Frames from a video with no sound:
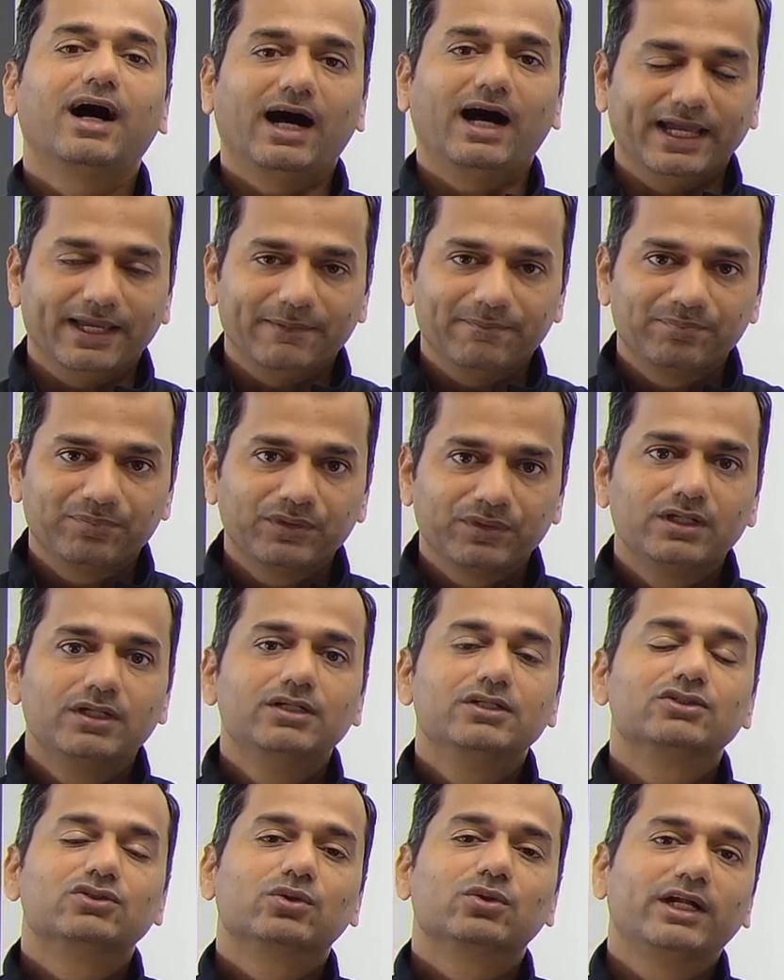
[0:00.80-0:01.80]
Hi,
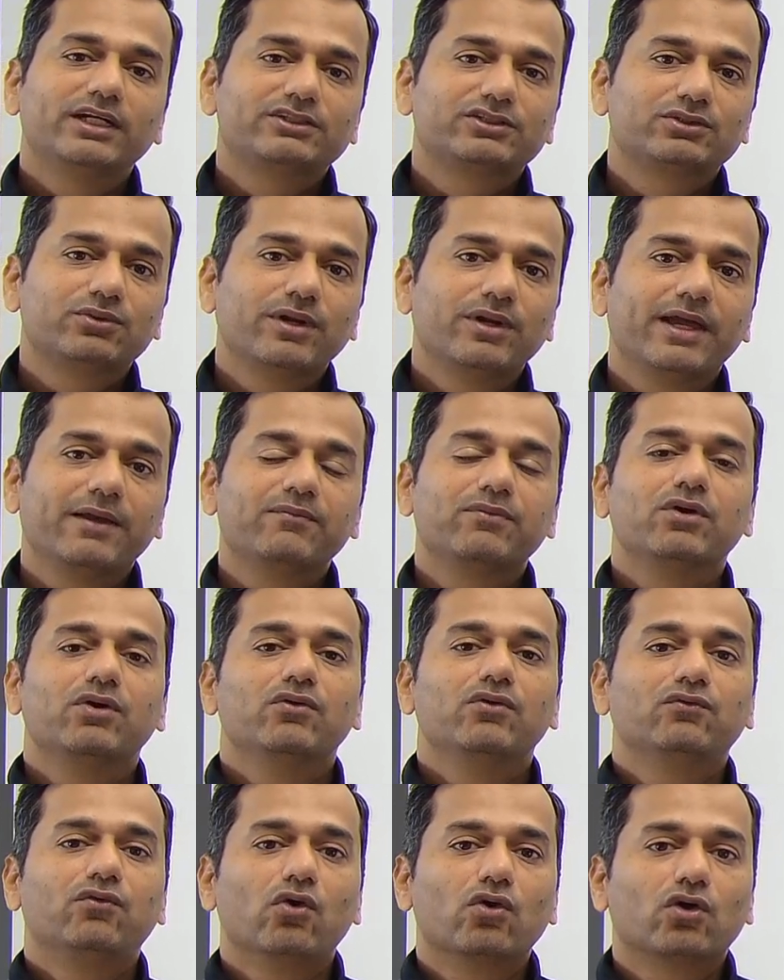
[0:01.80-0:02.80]
so let's today
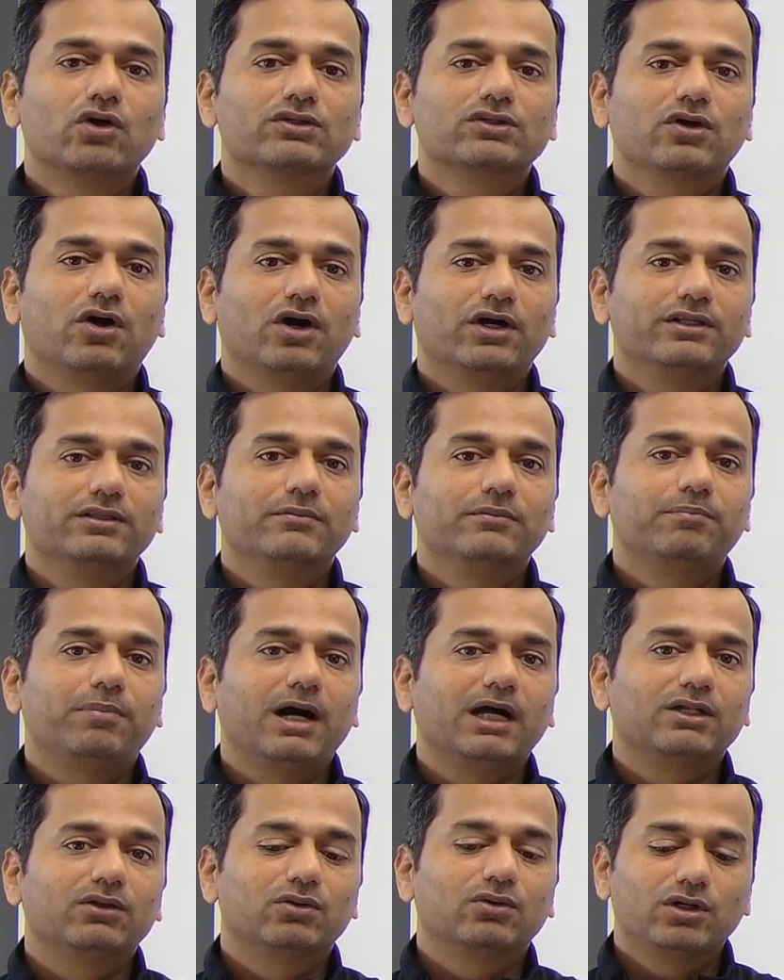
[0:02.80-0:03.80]
focus on
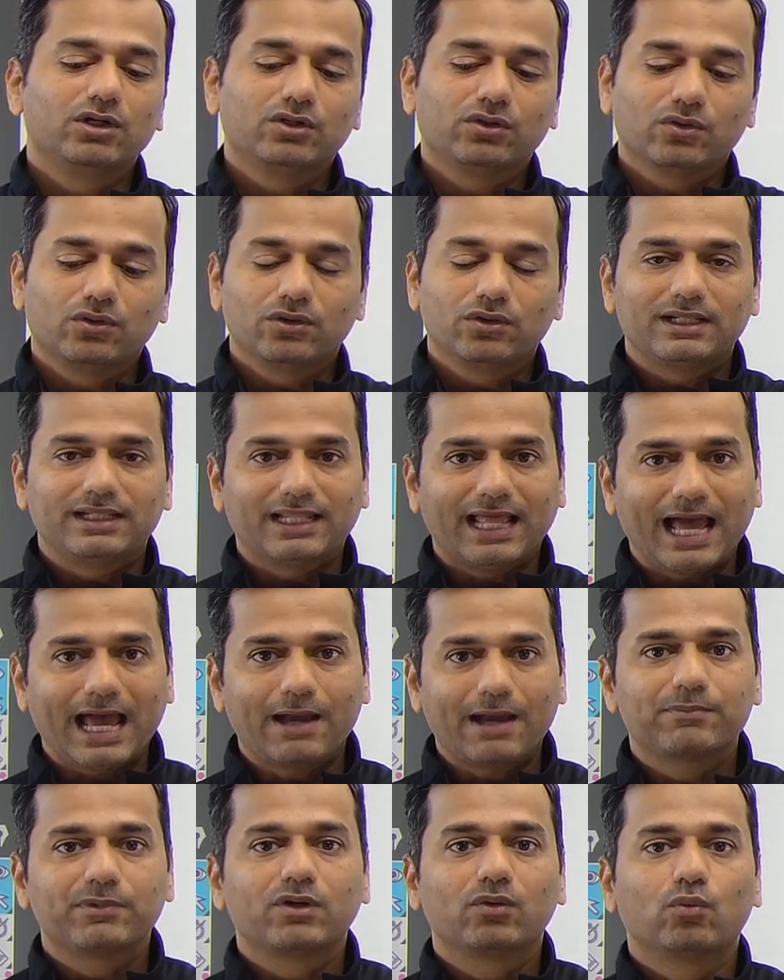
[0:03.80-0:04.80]
PaloAlto
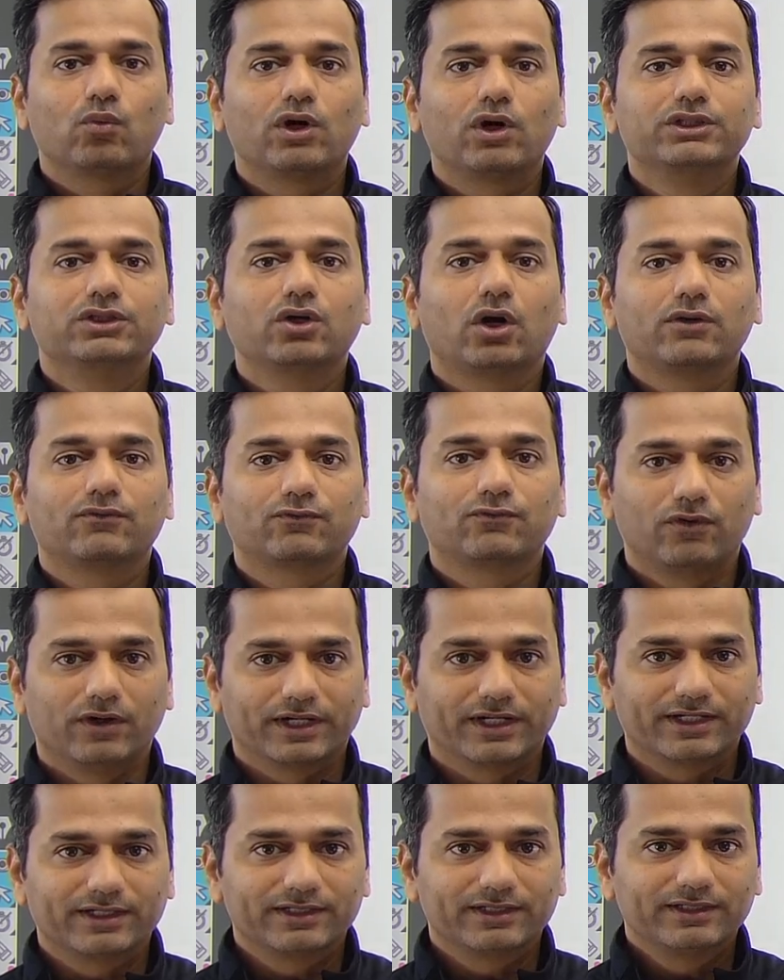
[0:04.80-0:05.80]
Lab
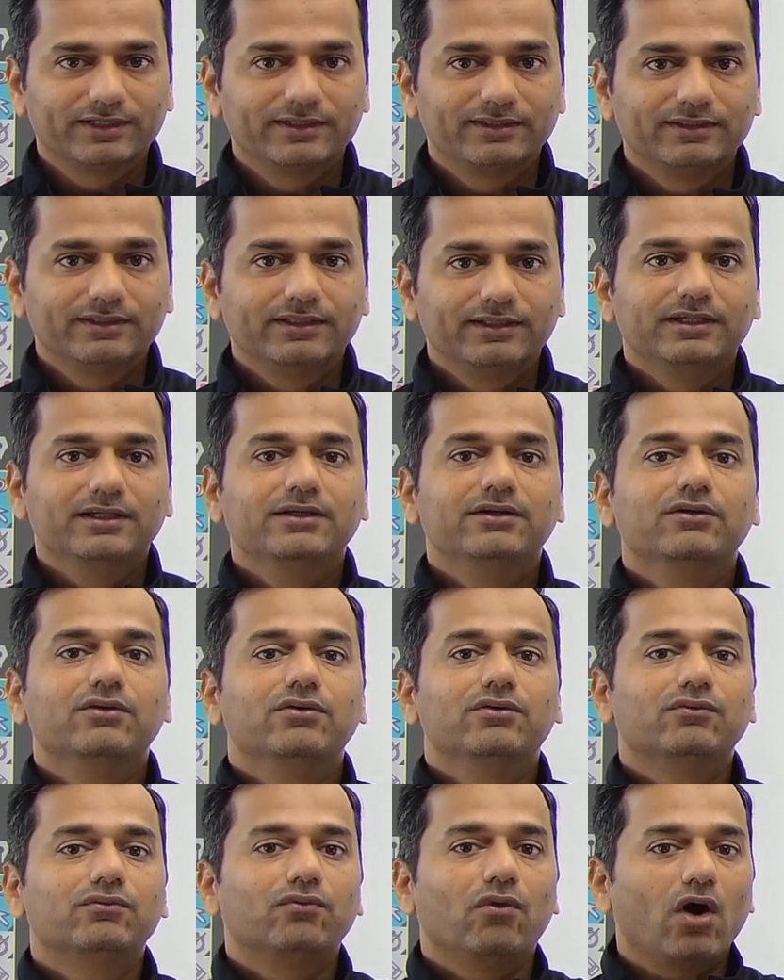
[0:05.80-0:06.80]
1.4.
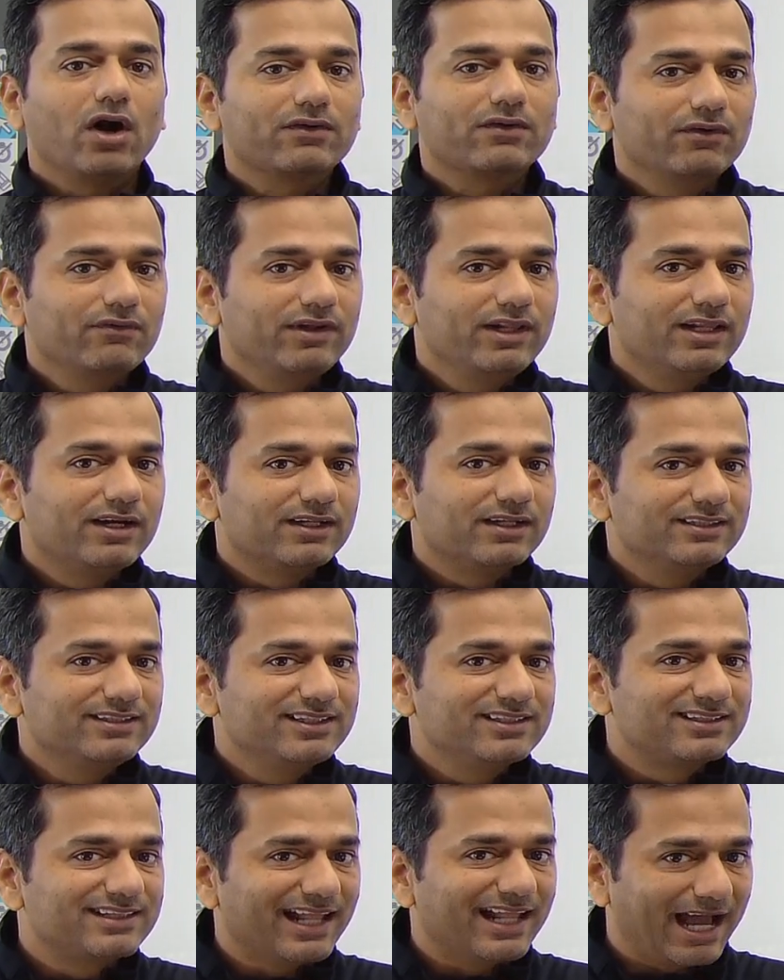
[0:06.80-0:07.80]
What we will learn
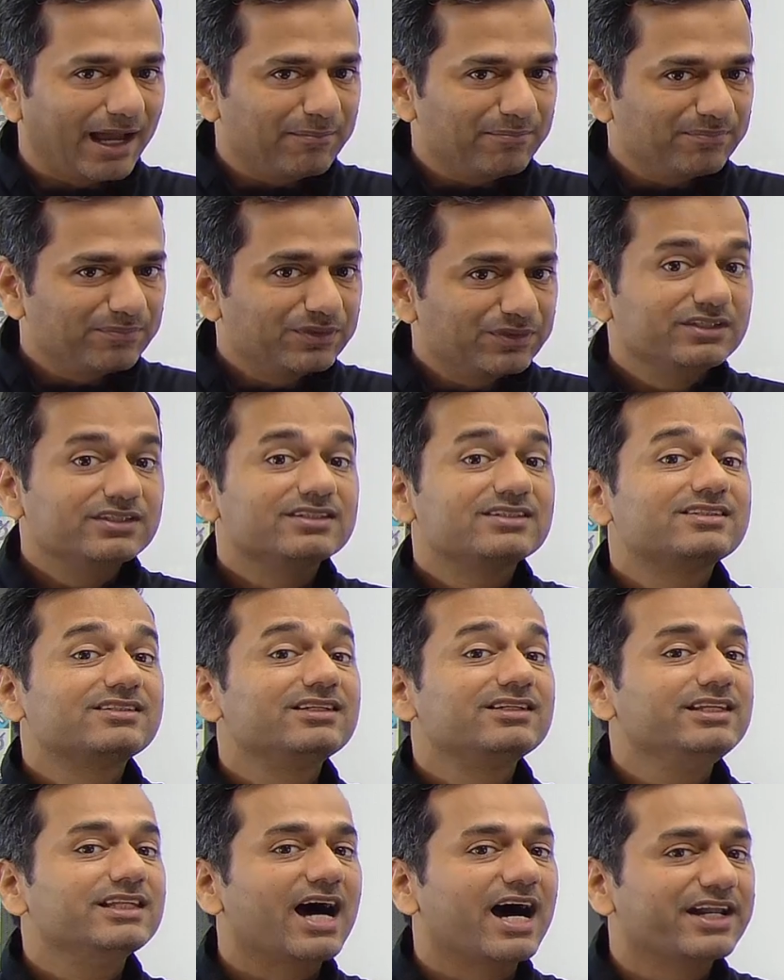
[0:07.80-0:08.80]
in this lab?
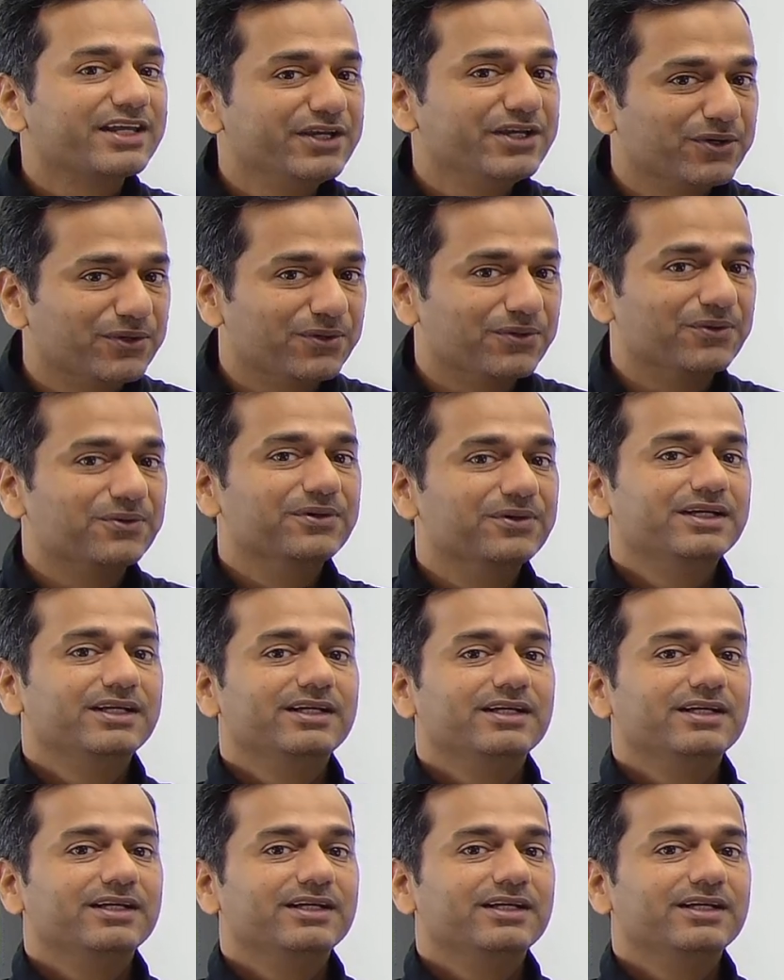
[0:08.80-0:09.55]
Scenario.